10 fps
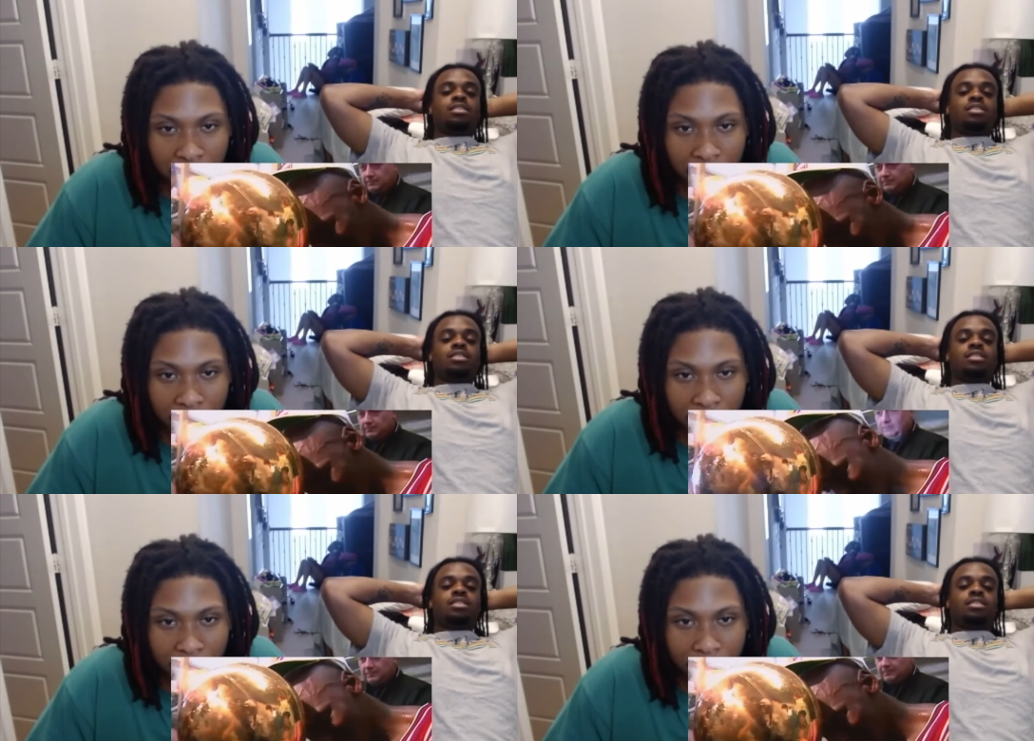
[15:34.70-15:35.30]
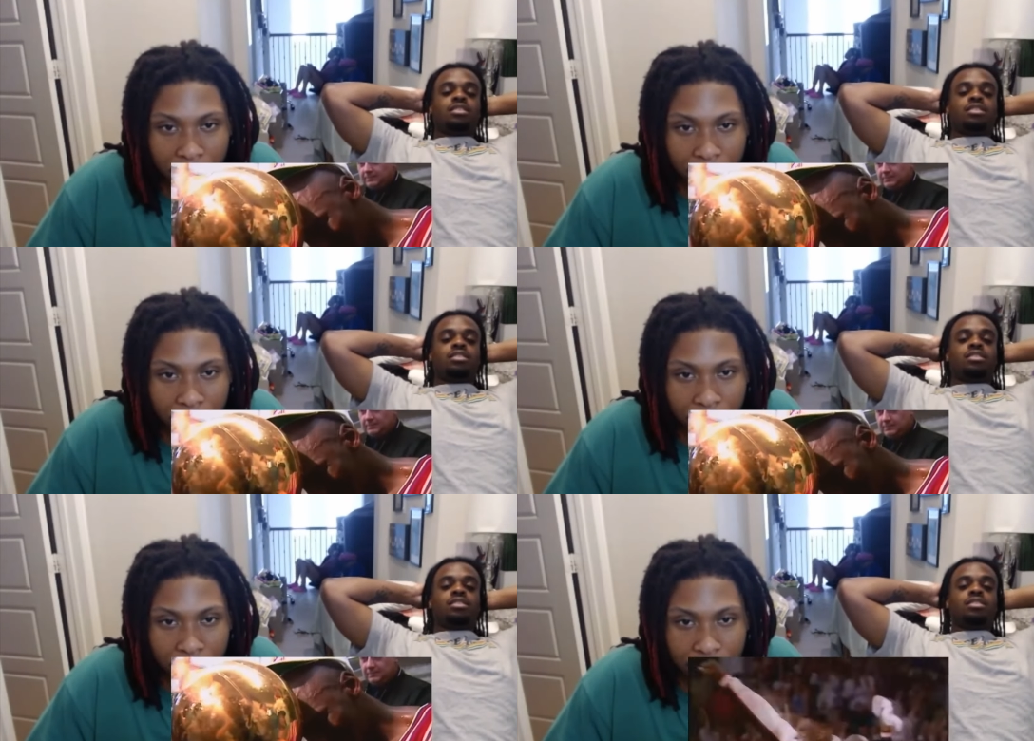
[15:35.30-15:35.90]

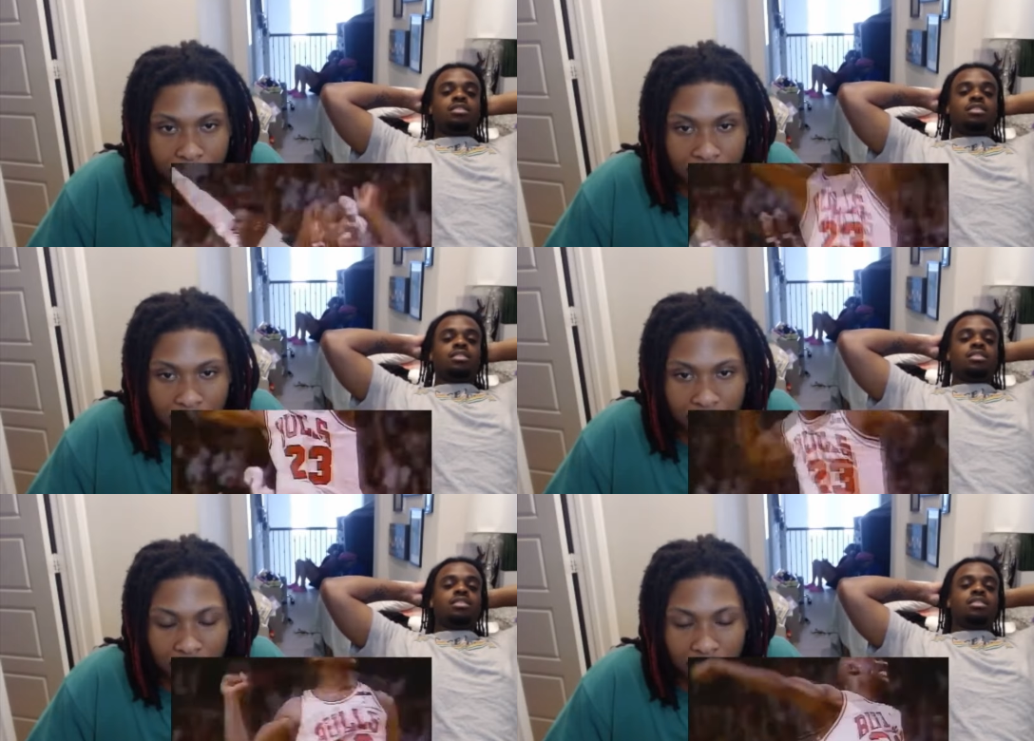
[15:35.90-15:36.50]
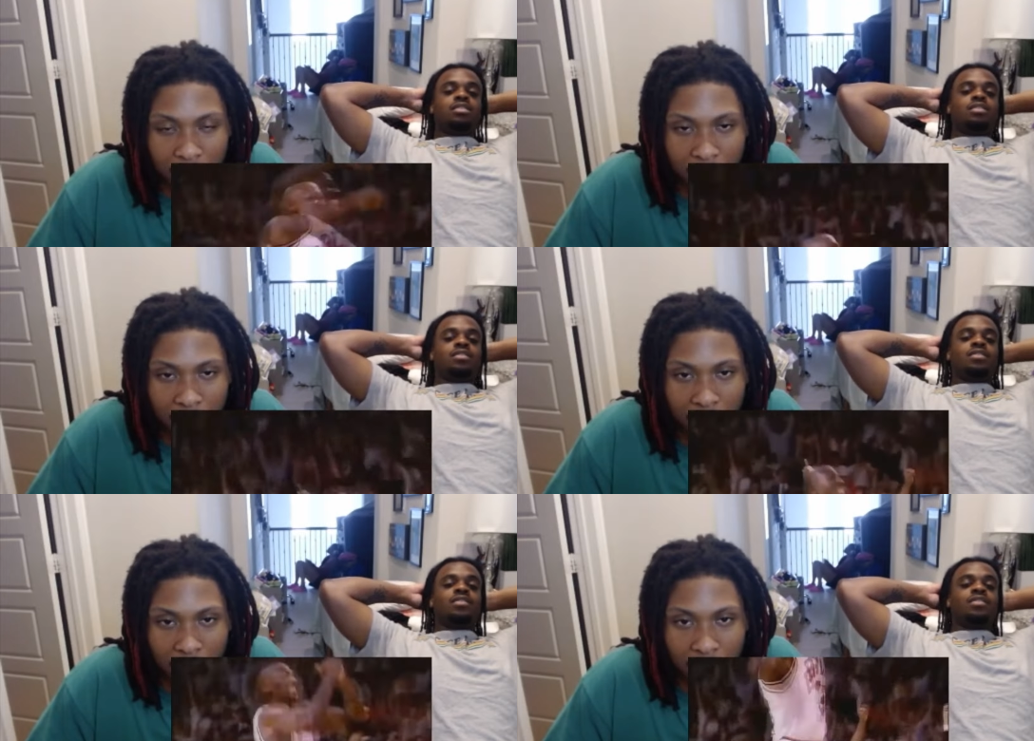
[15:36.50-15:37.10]

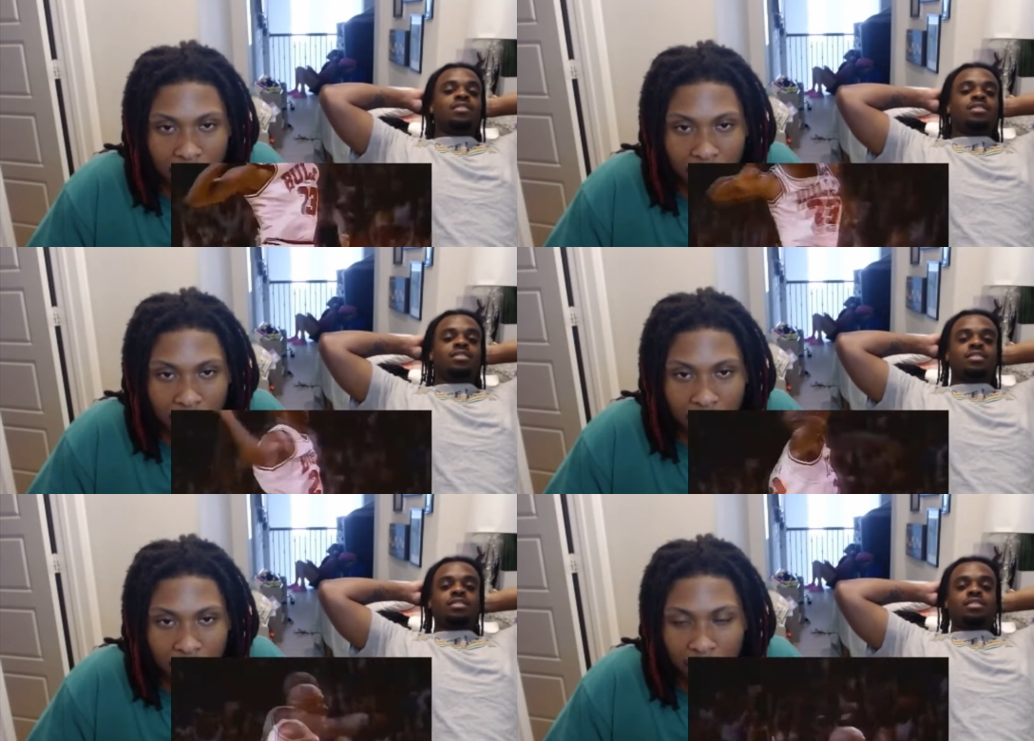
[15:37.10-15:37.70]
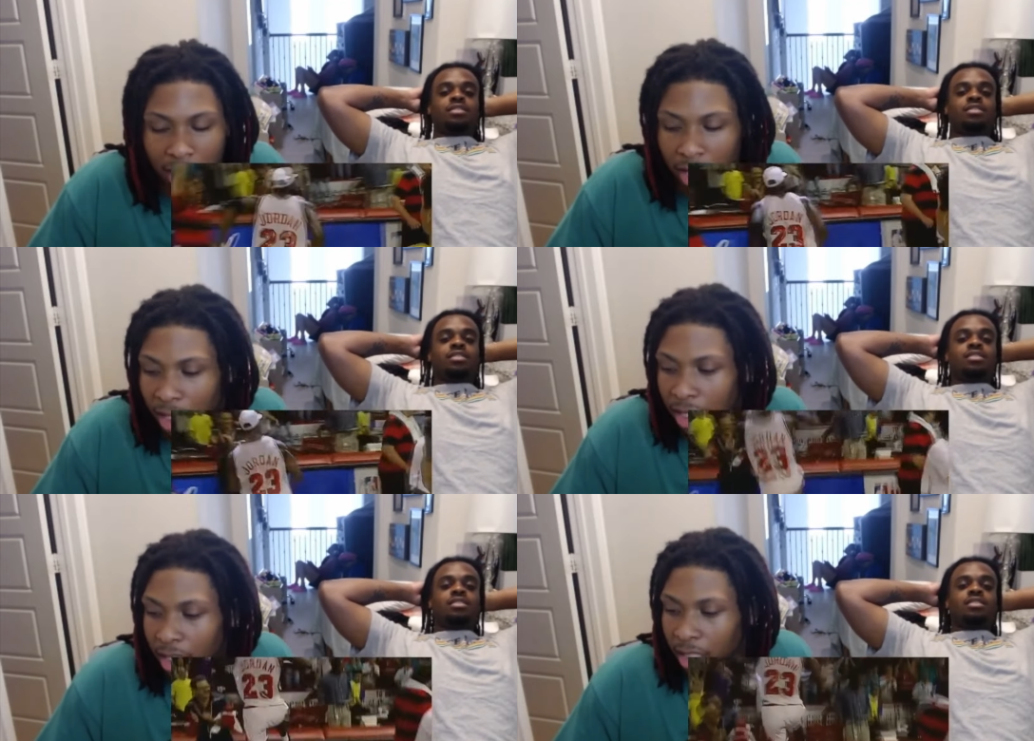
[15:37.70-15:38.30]

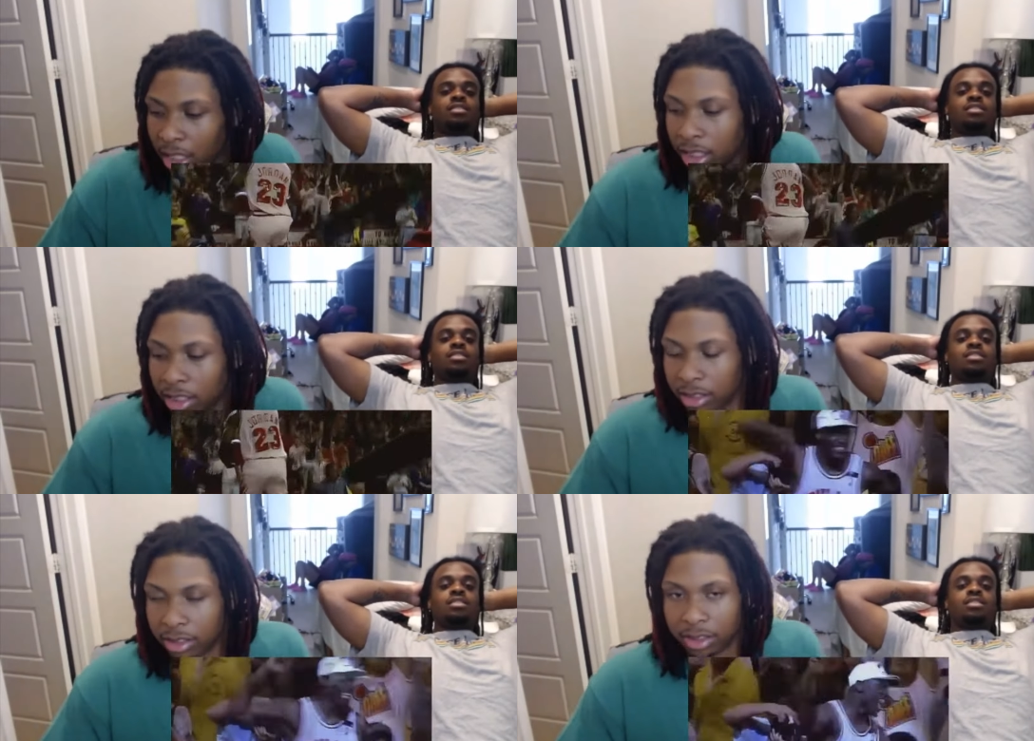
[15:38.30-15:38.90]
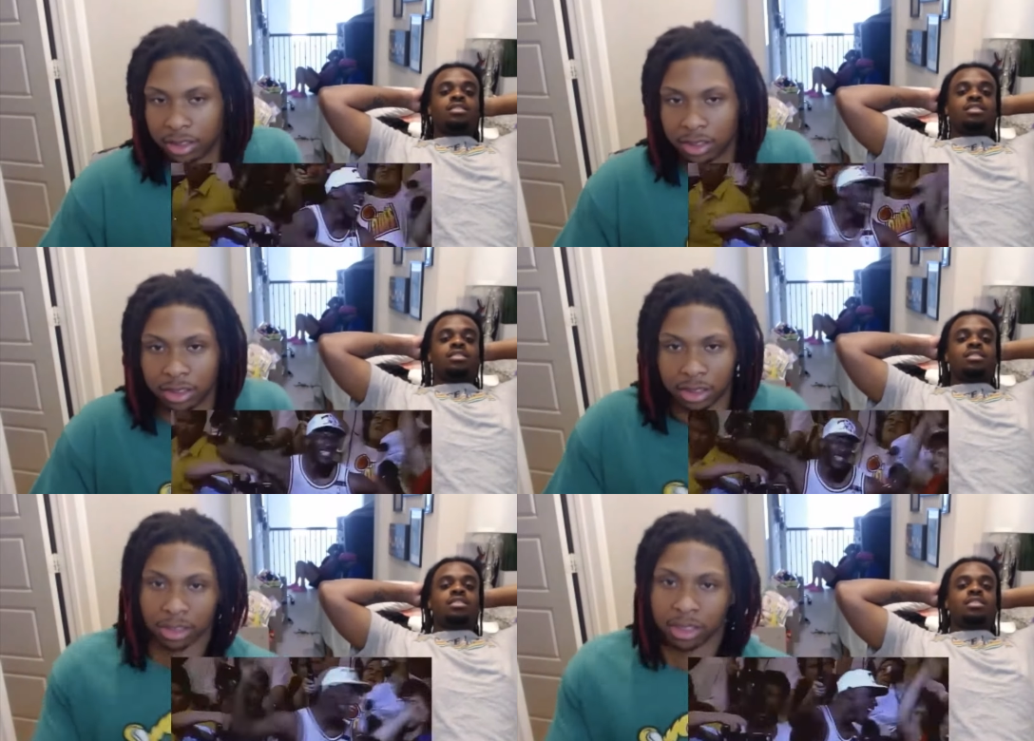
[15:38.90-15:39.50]

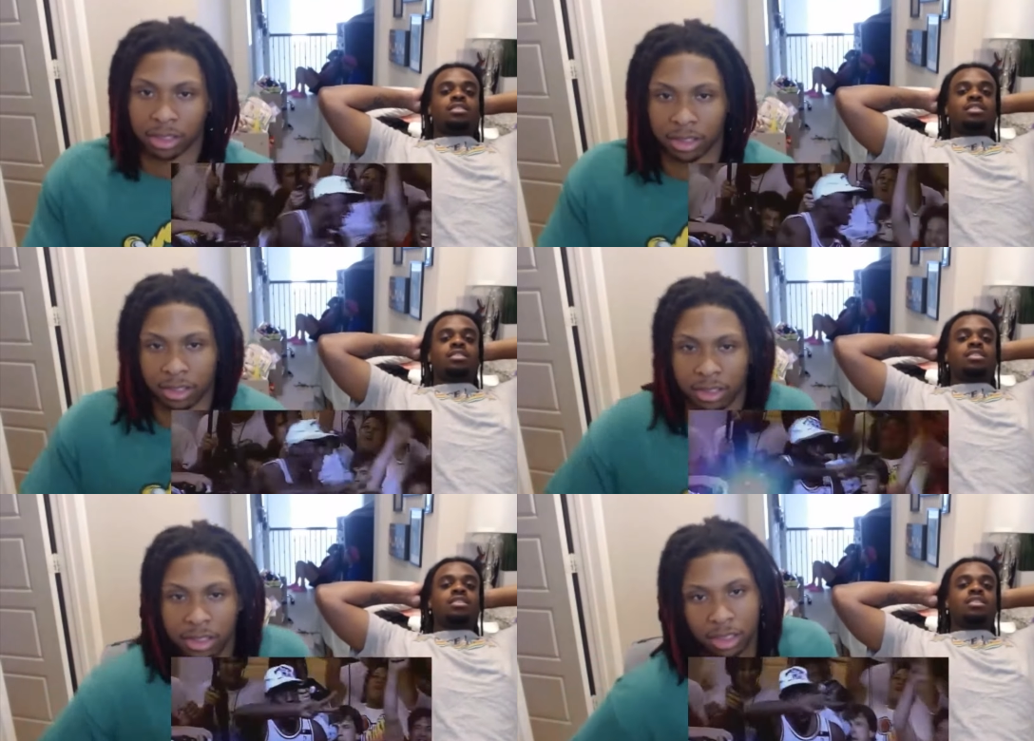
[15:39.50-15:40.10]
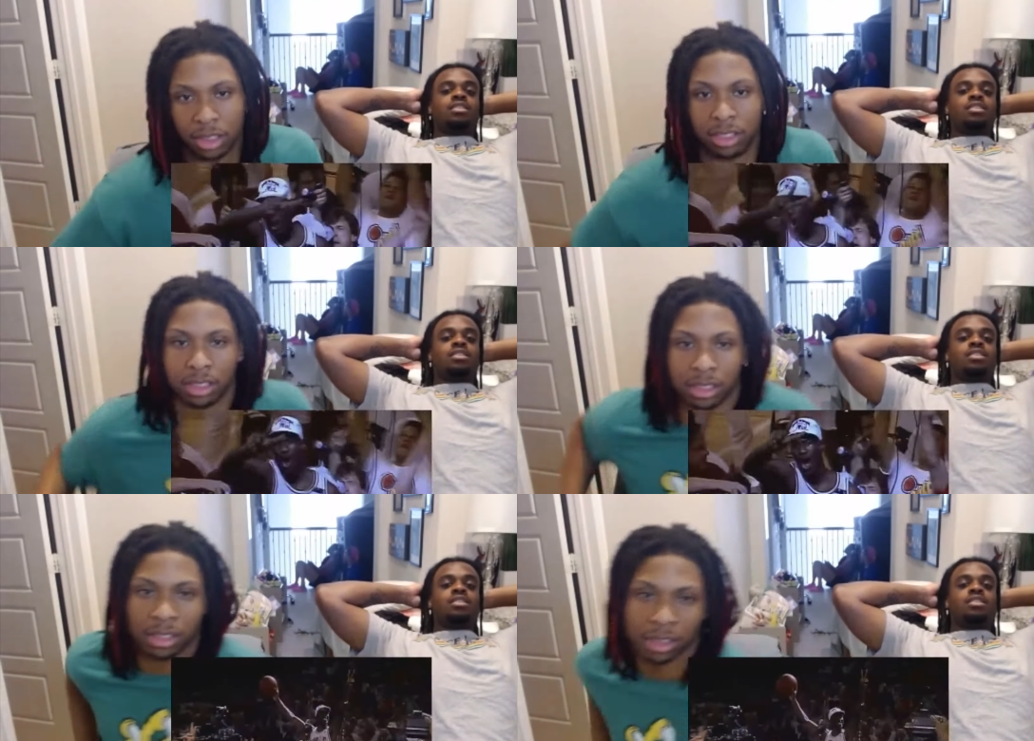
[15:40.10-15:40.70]

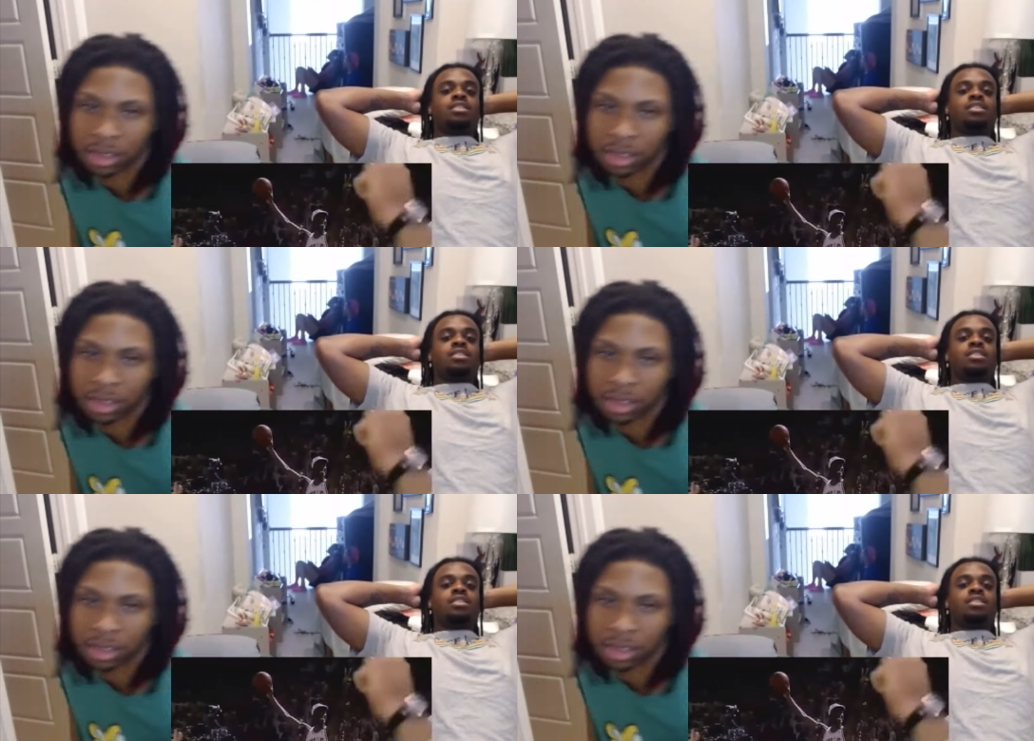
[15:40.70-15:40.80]
(no one is talking)